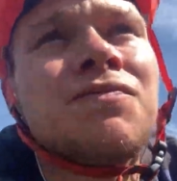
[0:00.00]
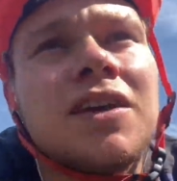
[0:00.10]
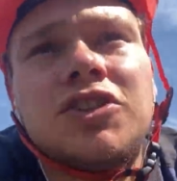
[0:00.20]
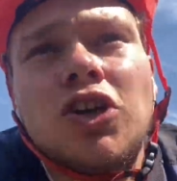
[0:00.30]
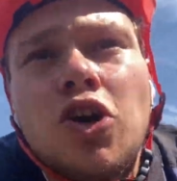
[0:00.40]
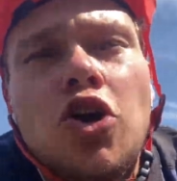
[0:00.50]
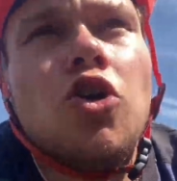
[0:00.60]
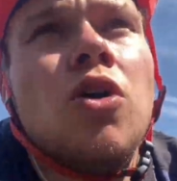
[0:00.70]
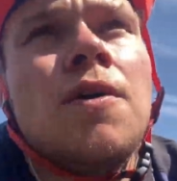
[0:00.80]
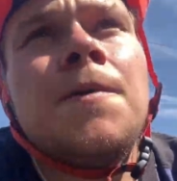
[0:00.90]

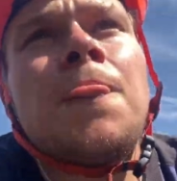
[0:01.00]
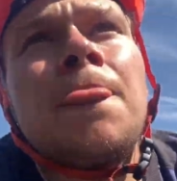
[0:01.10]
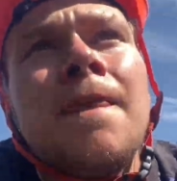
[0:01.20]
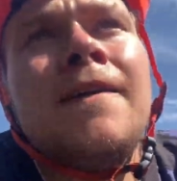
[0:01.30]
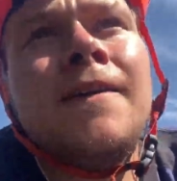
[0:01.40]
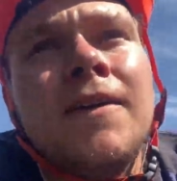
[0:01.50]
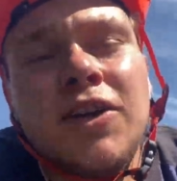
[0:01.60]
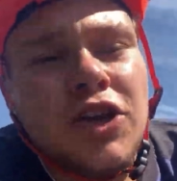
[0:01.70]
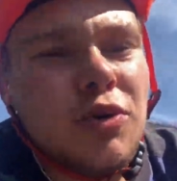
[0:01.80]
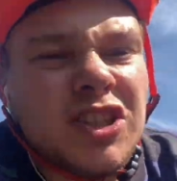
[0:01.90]
So,
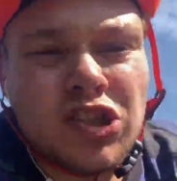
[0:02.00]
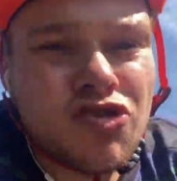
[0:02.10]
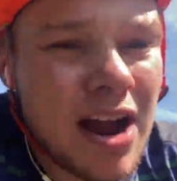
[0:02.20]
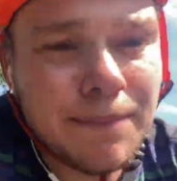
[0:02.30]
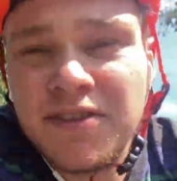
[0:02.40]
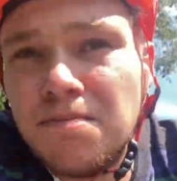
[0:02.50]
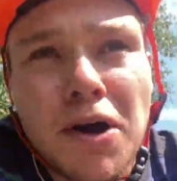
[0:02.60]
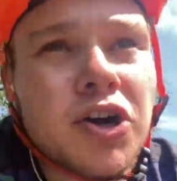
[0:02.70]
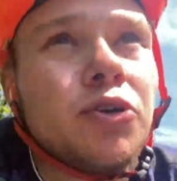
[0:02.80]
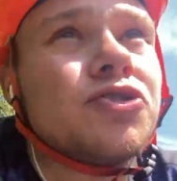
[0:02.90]
you know, with straps and
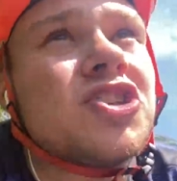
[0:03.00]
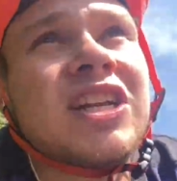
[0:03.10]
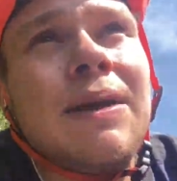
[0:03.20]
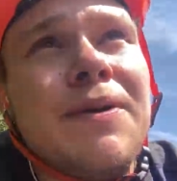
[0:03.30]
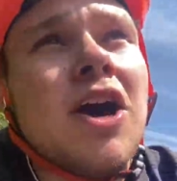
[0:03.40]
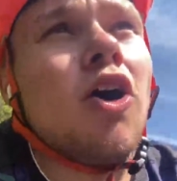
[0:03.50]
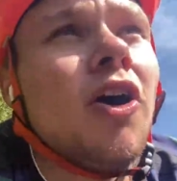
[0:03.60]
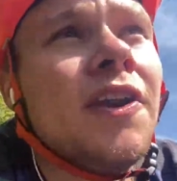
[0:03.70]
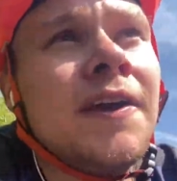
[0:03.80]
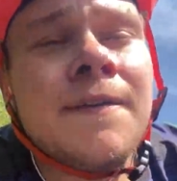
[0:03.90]
buckles, just clipping it
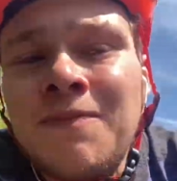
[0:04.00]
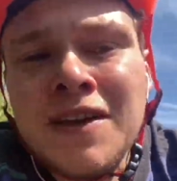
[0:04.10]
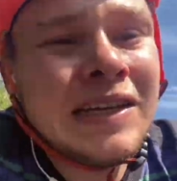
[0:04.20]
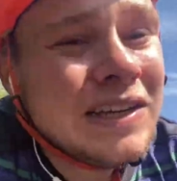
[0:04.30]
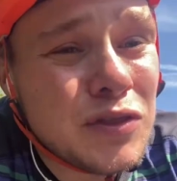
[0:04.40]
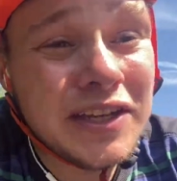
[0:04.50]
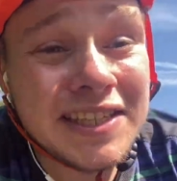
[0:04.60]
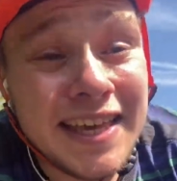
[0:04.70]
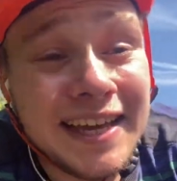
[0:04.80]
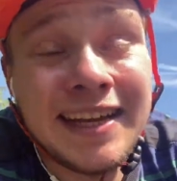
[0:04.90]
on. This
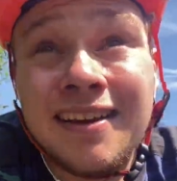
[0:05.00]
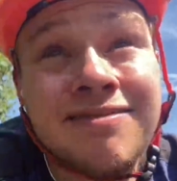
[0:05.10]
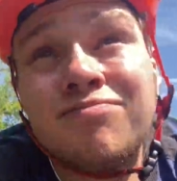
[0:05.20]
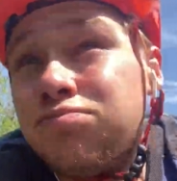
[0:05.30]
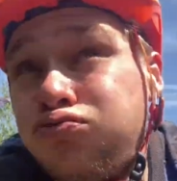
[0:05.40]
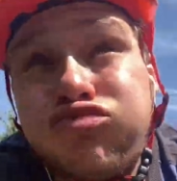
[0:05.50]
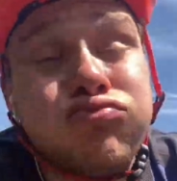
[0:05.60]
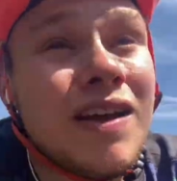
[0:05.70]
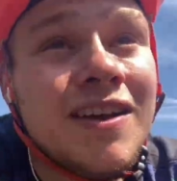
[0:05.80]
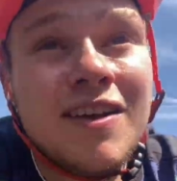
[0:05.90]
thing
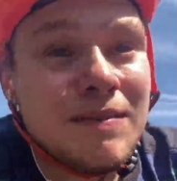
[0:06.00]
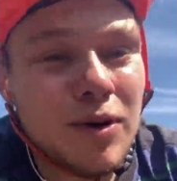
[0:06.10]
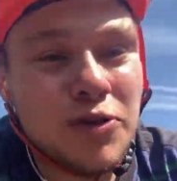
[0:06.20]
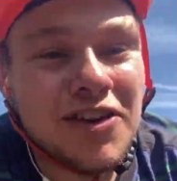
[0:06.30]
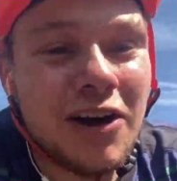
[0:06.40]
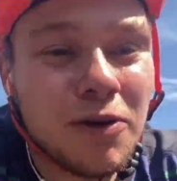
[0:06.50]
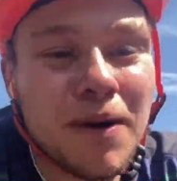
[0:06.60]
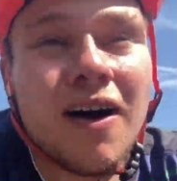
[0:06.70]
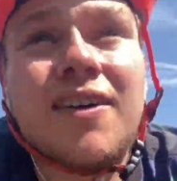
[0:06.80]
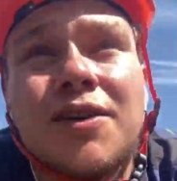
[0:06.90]
blows it out of the
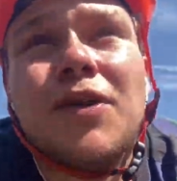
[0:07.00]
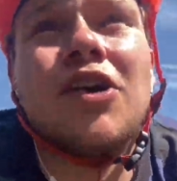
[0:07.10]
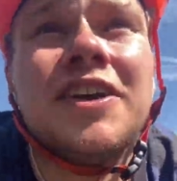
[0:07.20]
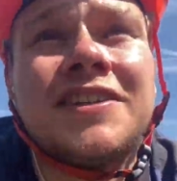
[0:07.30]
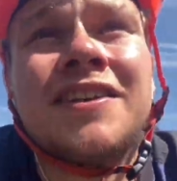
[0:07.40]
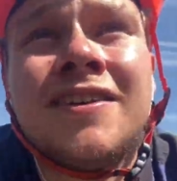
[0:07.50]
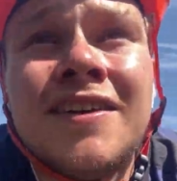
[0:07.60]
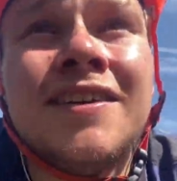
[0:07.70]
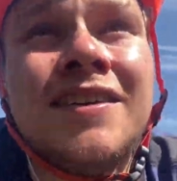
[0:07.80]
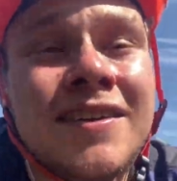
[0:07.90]
park, to be honest.
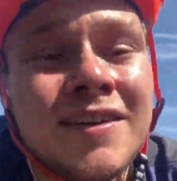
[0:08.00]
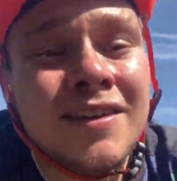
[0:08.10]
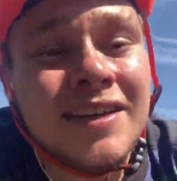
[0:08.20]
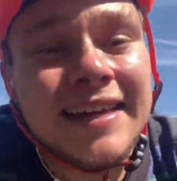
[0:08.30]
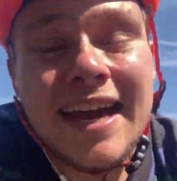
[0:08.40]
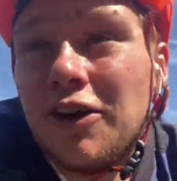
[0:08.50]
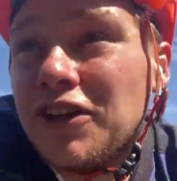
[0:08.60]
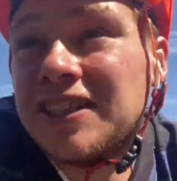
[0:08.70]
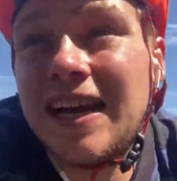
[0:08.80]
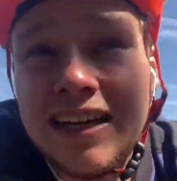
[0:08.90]
Get out of the
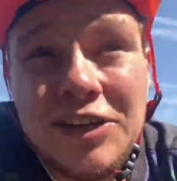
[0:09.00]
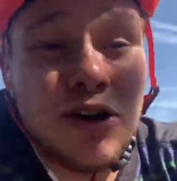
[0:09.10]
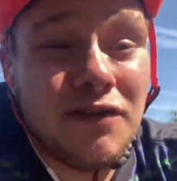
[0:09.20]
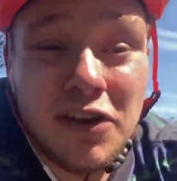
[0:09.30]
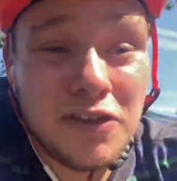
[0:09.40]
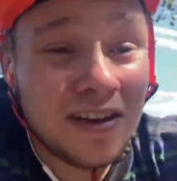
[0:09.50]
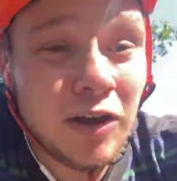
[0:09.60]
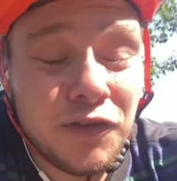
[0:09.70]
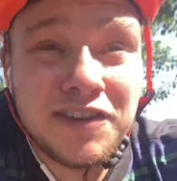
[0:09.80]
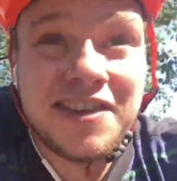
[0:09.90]
saddle, you don't even know the
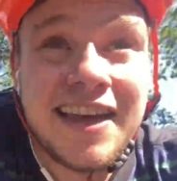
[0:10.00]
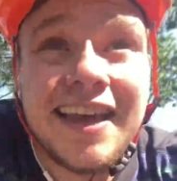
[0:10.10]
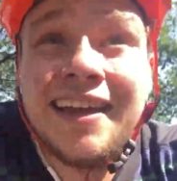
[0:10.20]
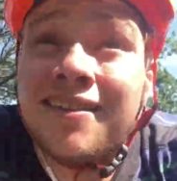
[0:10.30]
Tailfin's there.